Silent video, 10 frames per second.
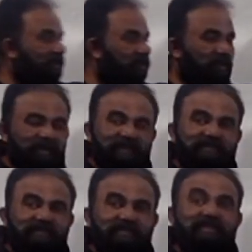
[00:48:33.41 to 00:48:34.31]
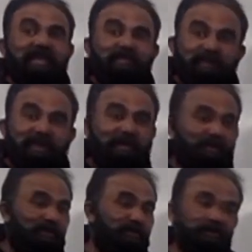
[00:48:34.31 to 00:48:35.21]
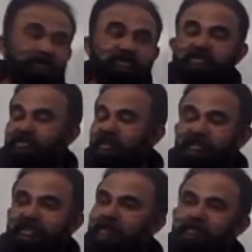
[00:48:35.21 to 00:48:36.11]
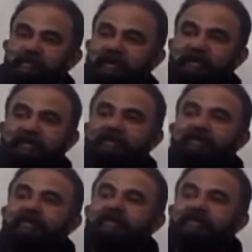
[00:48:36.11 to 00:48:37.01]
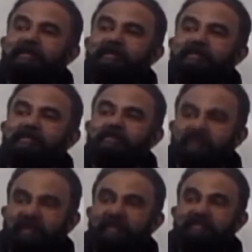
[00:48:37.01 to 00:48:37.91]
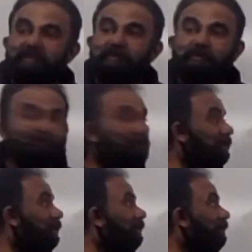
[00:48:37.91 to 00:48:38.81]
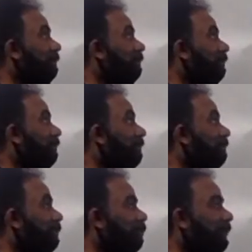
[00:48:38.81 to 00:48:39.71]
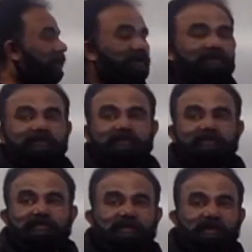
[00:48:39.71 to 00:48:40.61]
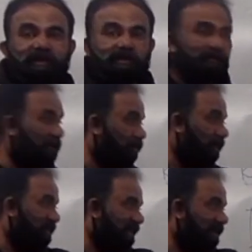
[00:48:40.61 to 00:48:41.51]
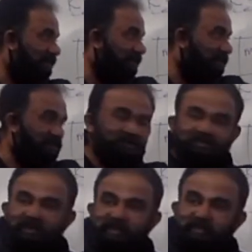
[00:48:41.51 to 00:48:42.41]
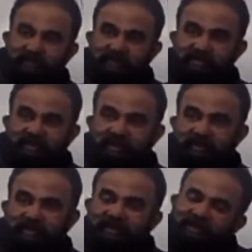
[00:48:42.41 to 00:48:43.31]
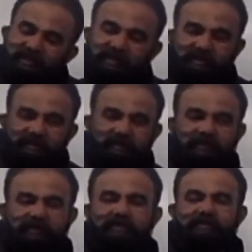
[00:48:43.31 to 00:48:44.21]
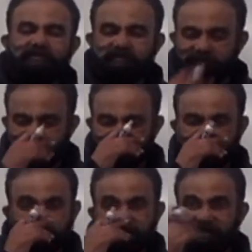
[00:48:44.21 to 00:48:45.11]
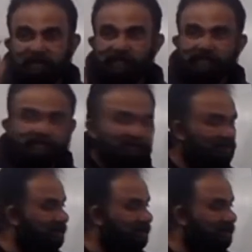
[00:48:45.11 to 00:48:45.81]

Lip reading: to get the same K because we're using still the same spring. So the K is supposed to be somewhere here. We don't know exactly where. Is this correct or that's correct? But we're going to take averages.